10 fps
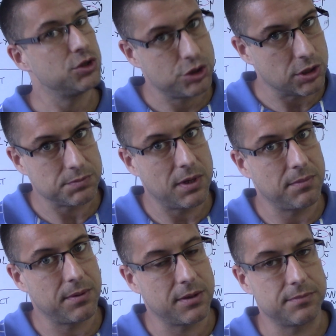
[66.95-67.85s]
Just my
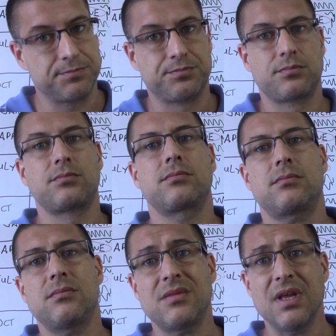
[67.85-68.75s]
opinion.
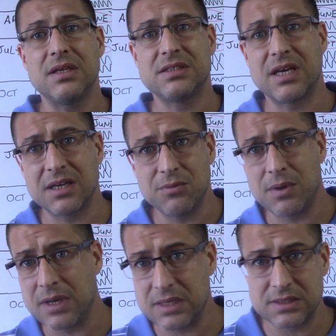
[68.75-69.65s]
Second
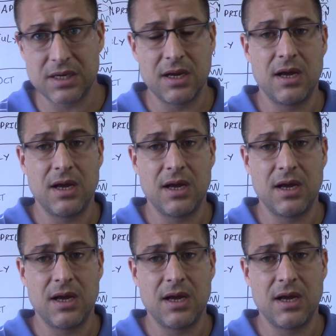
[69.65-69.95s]
one is,